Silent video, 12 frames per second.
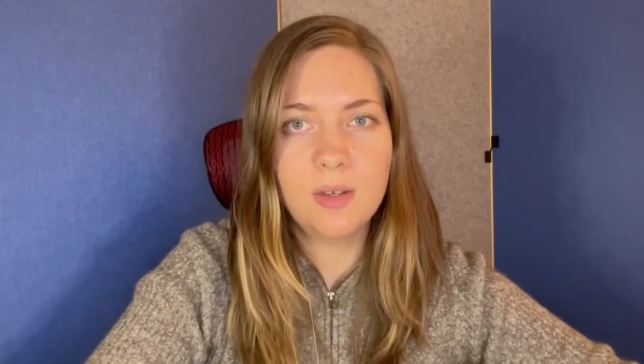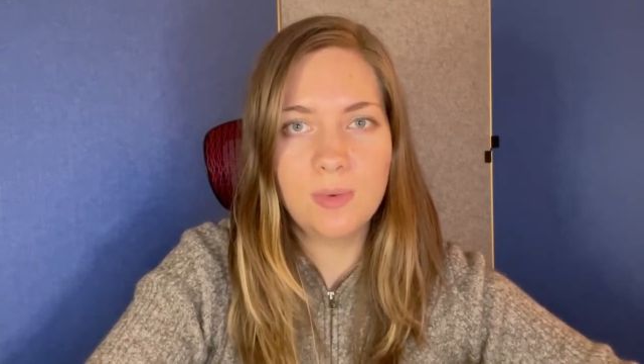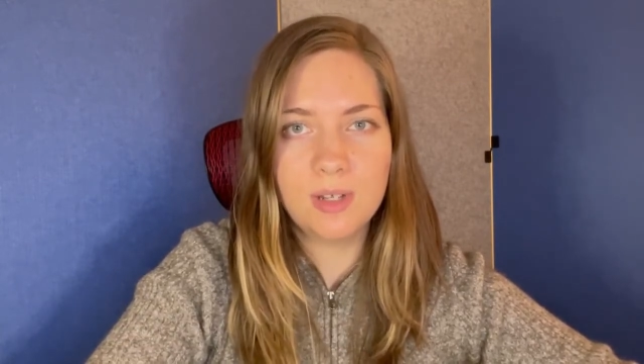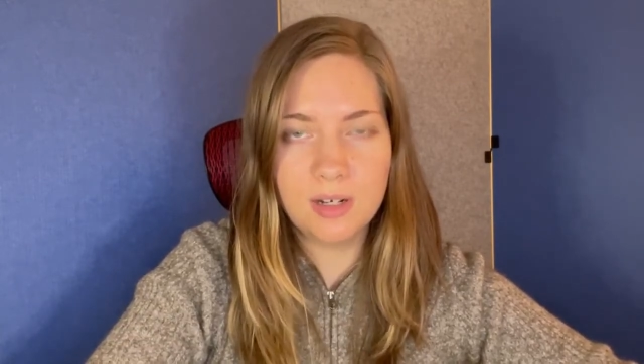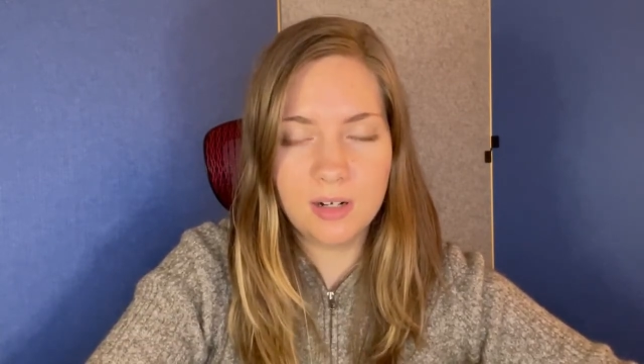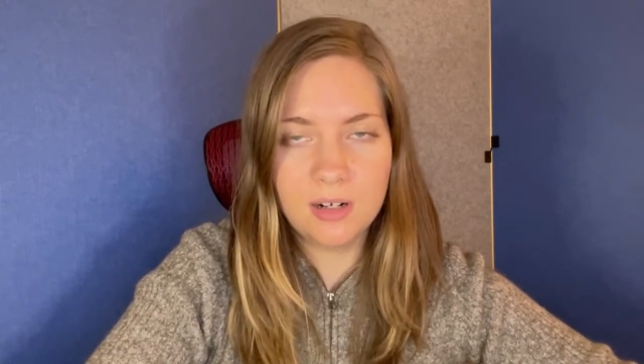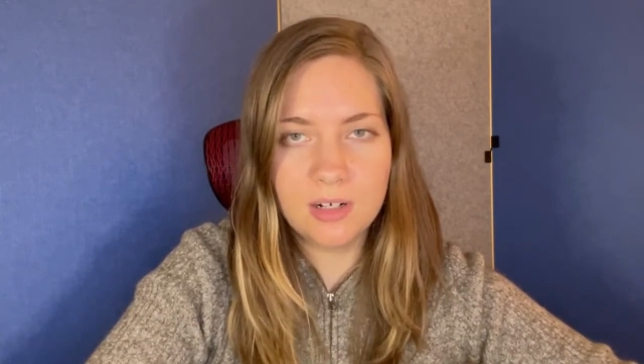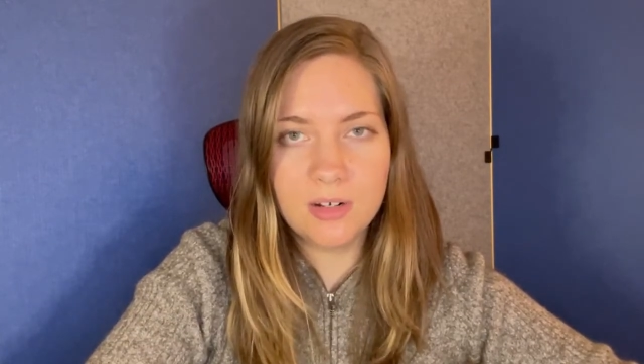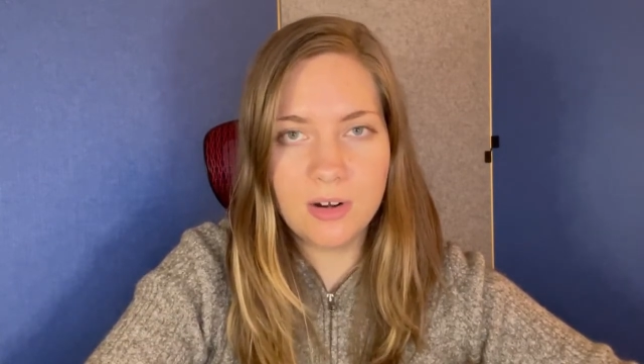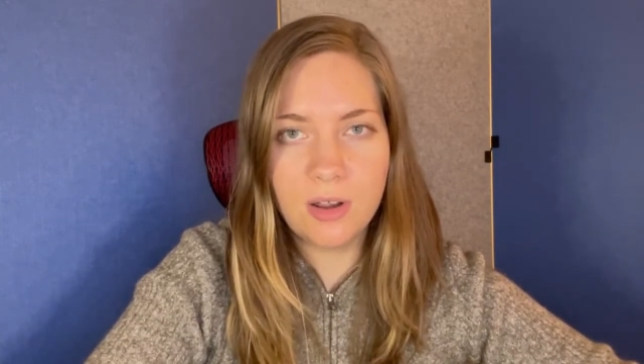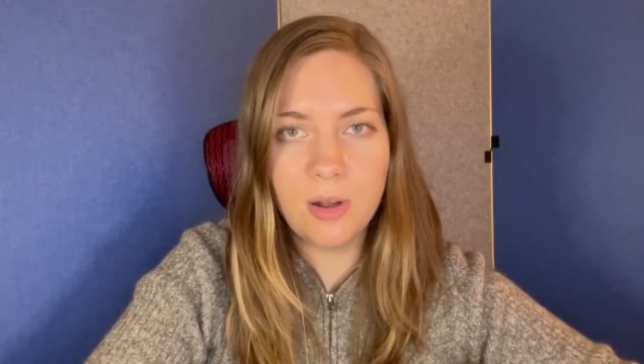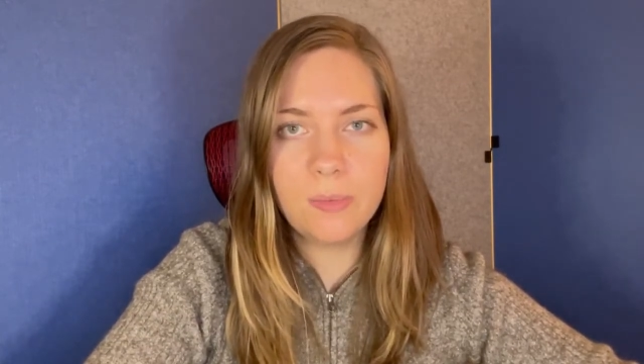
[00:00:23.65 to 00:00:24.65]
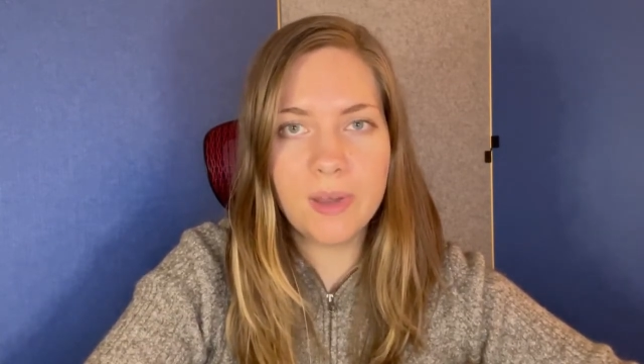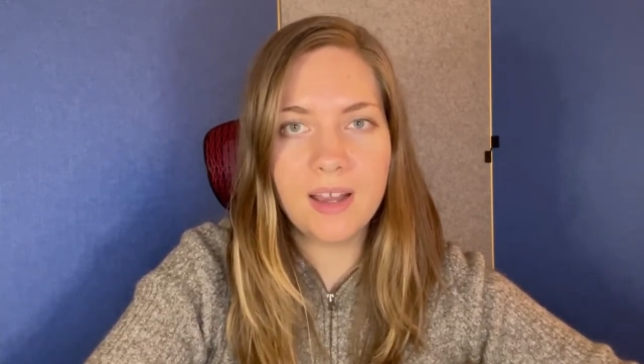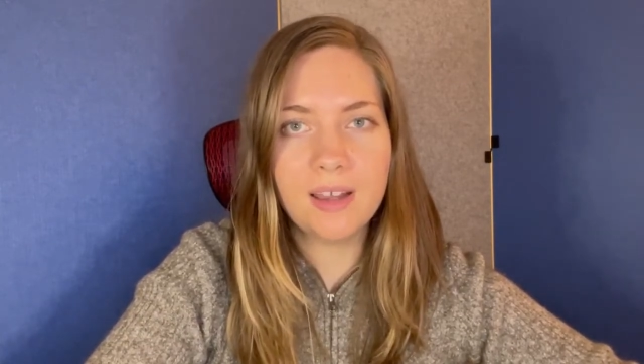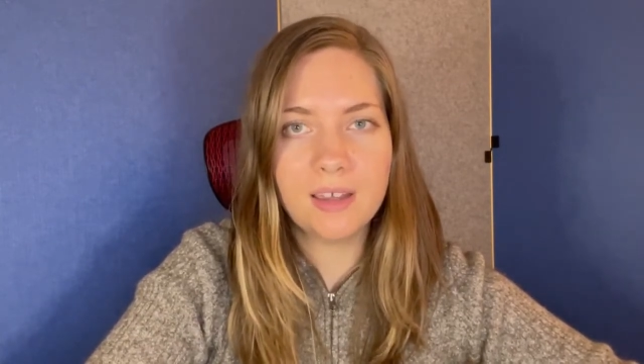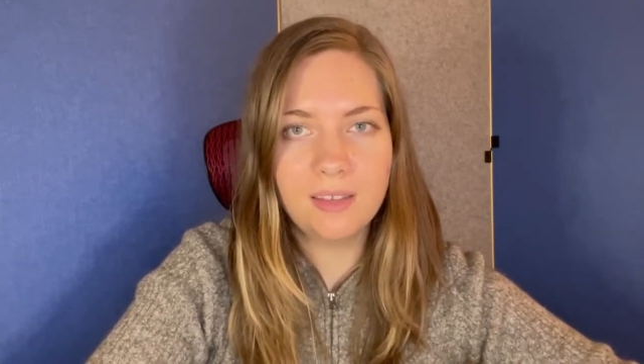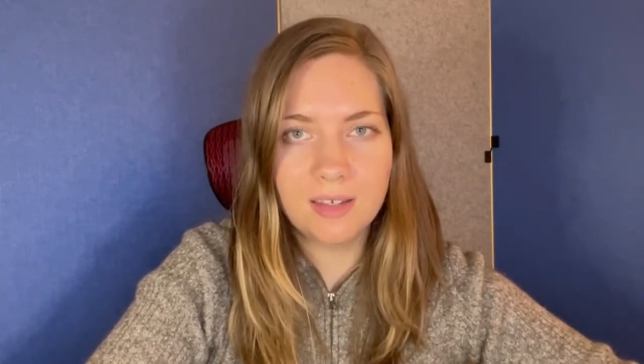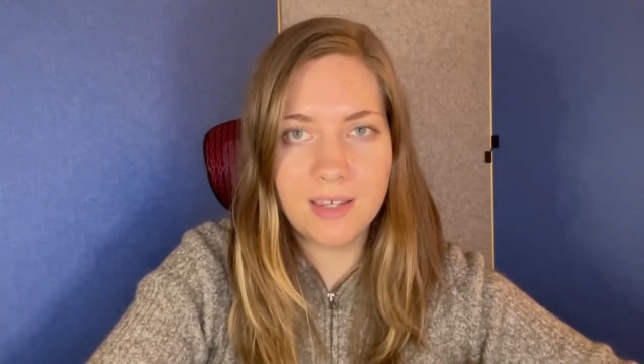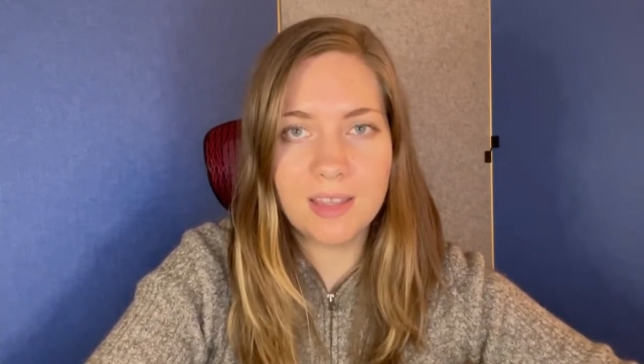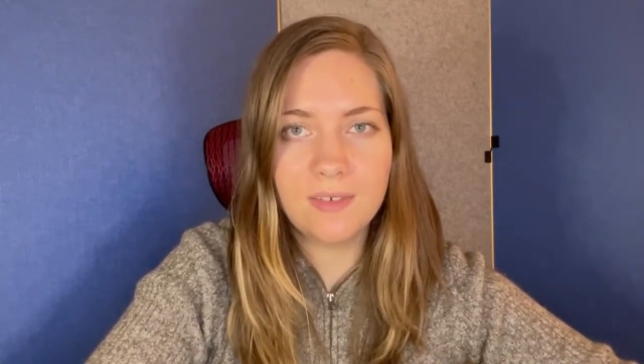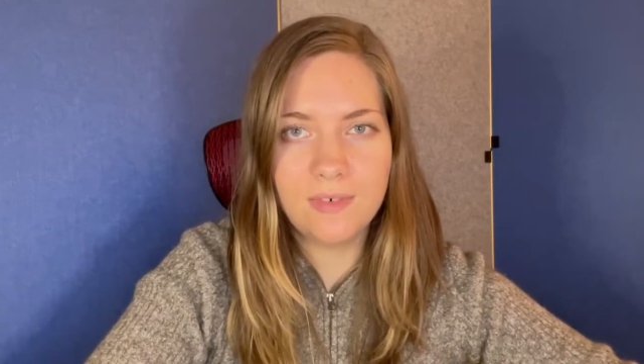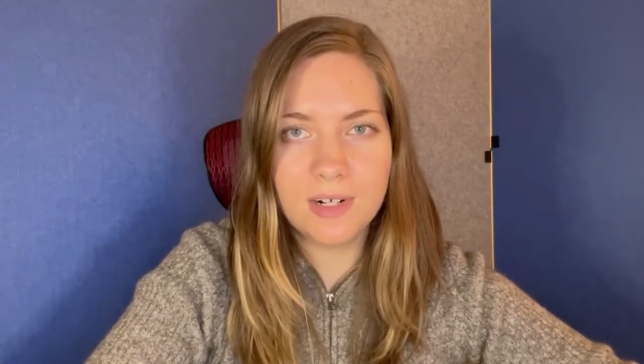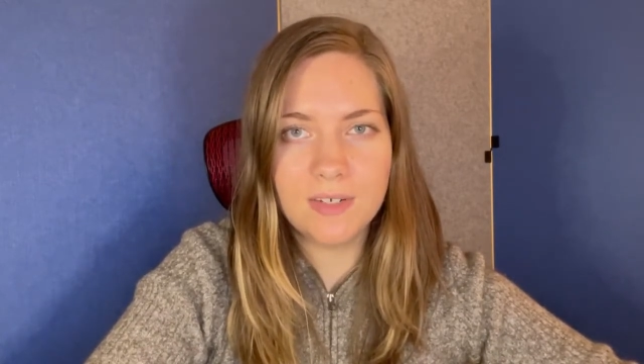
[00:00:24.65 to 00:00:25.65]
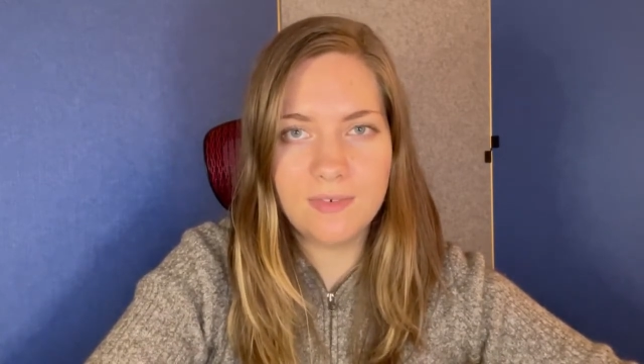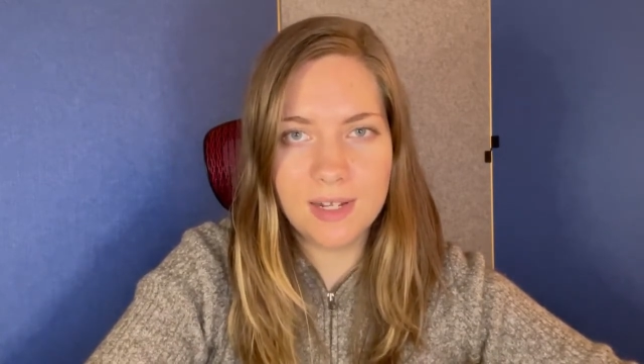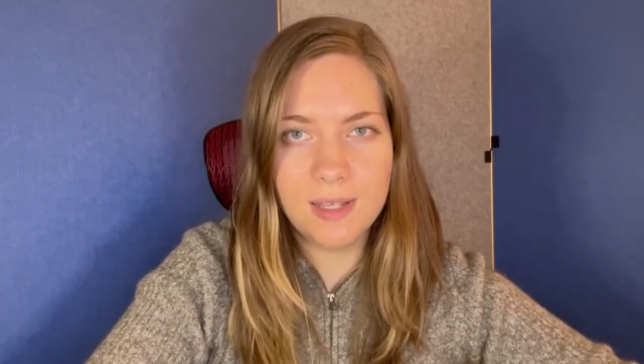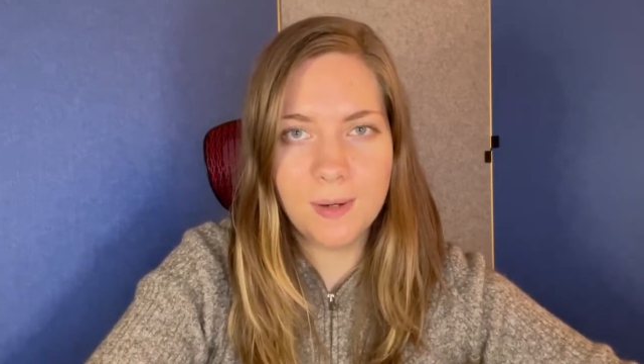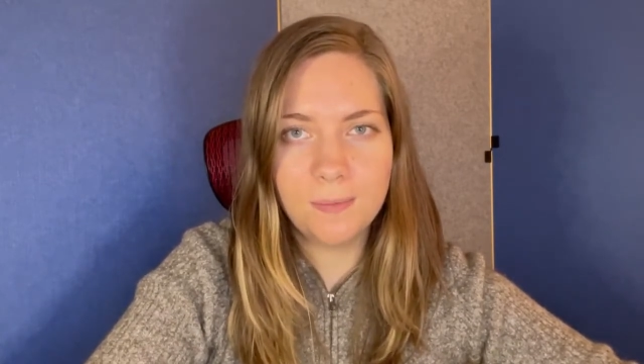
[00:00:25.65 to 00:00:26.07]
we encourage you to go back and look at the first video.